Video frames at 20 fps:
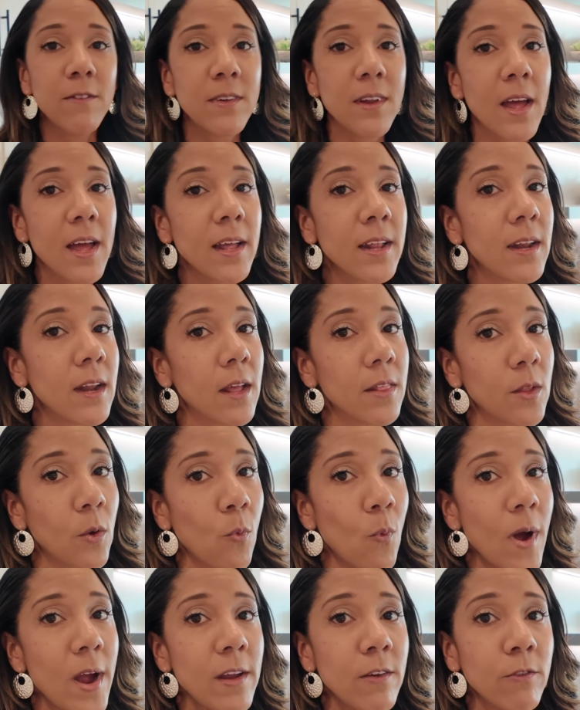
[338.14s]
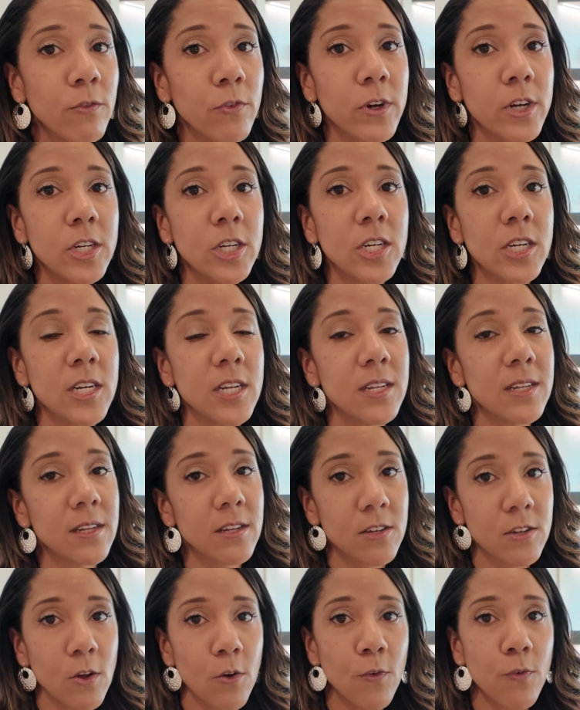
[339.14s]
done the wine fridges and
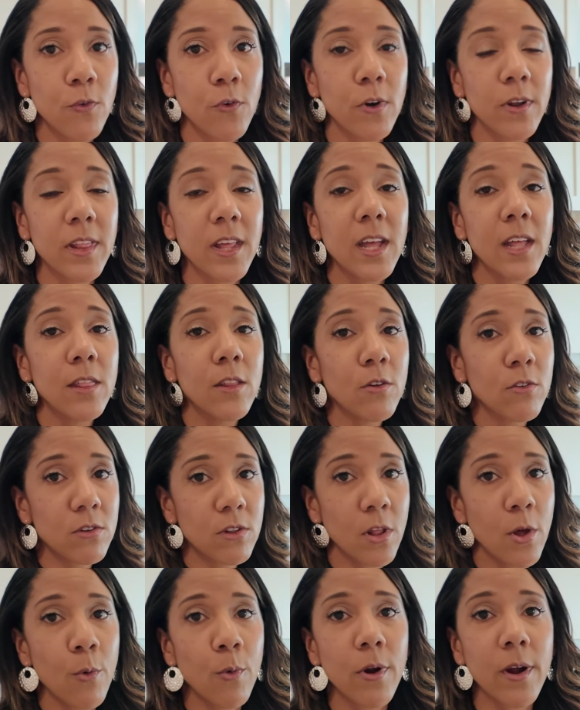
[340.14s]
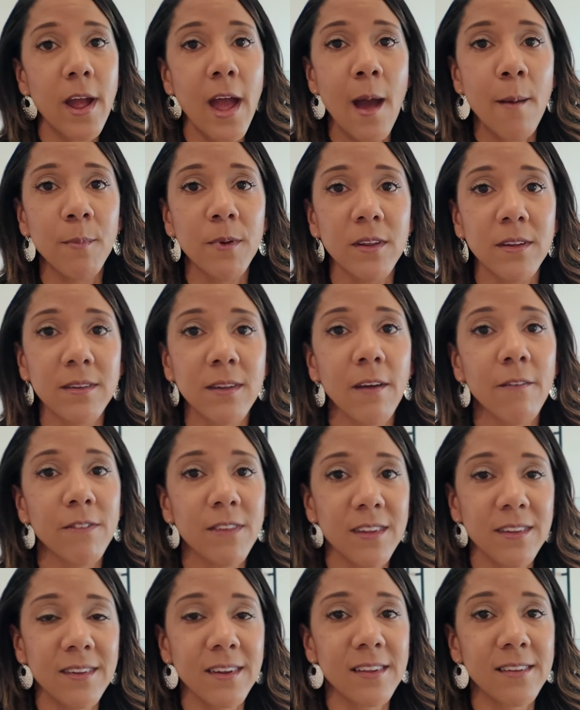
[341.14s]
so forth in those lower cabinets of
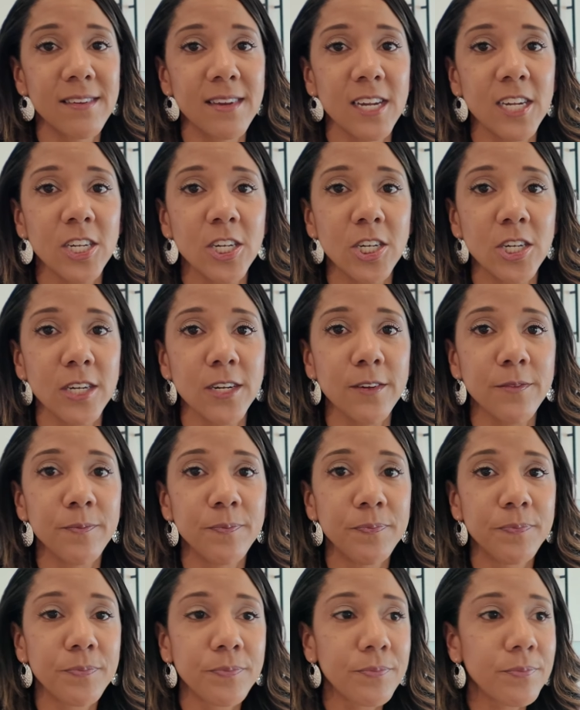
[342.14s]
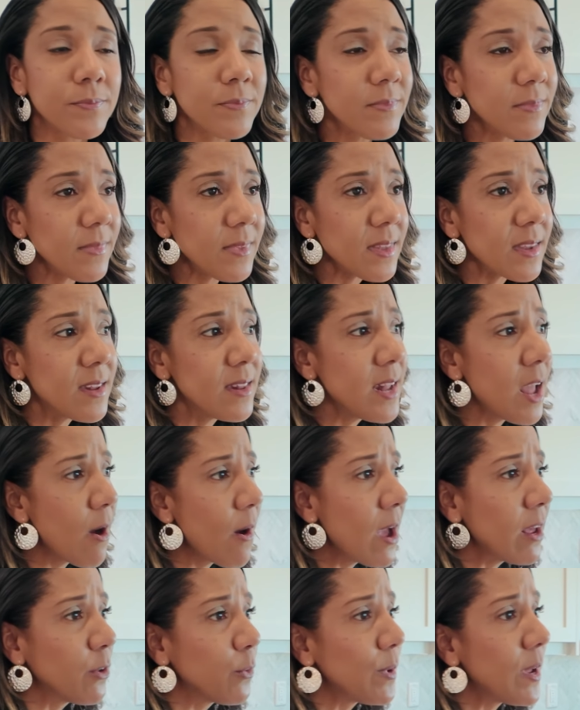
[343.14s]
this extension. Now,
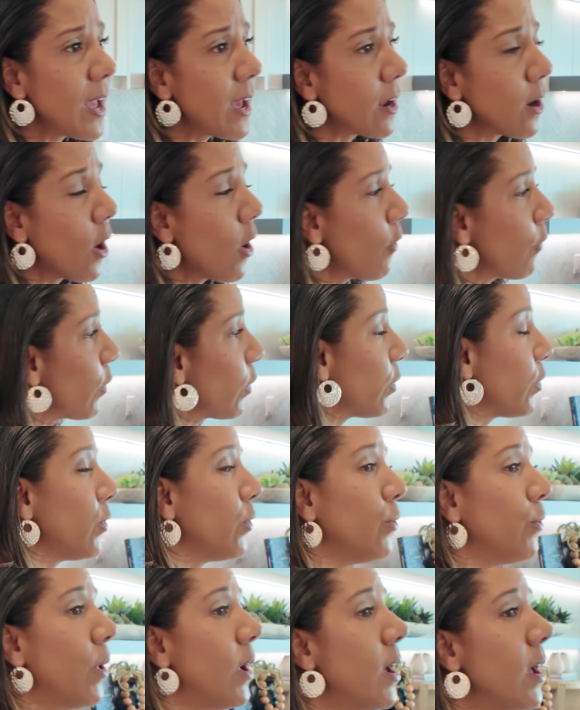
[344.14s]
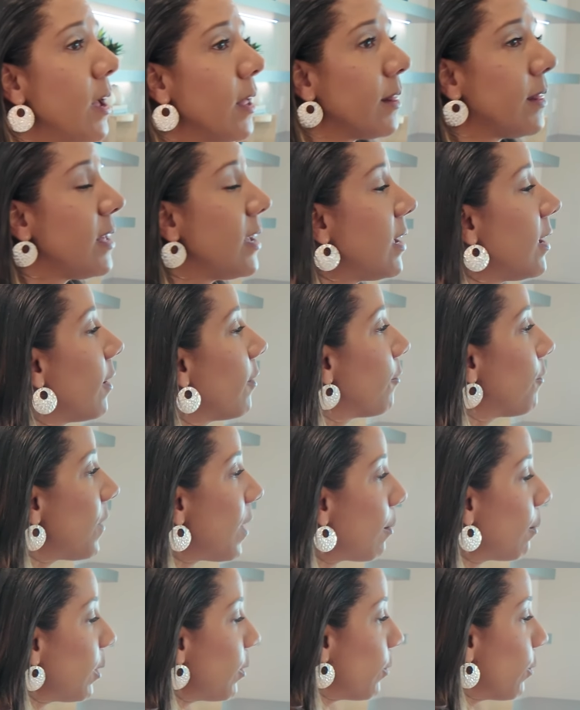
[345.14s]
as we head over to the
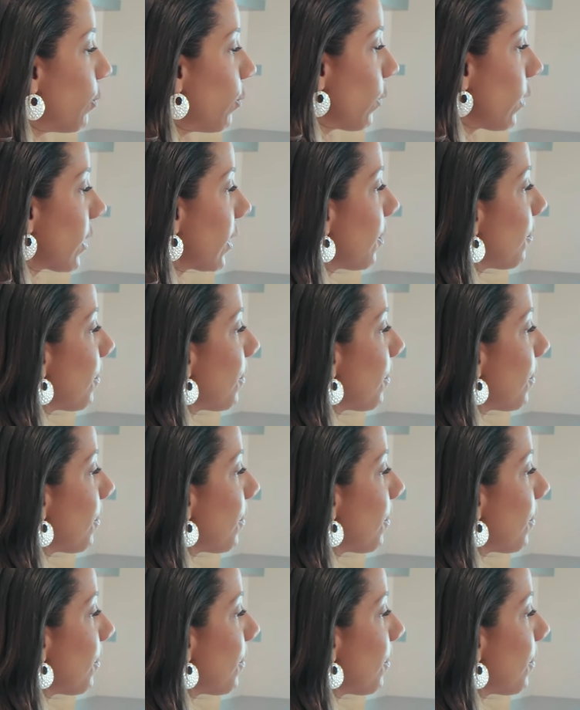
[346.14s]
family room, we're gonna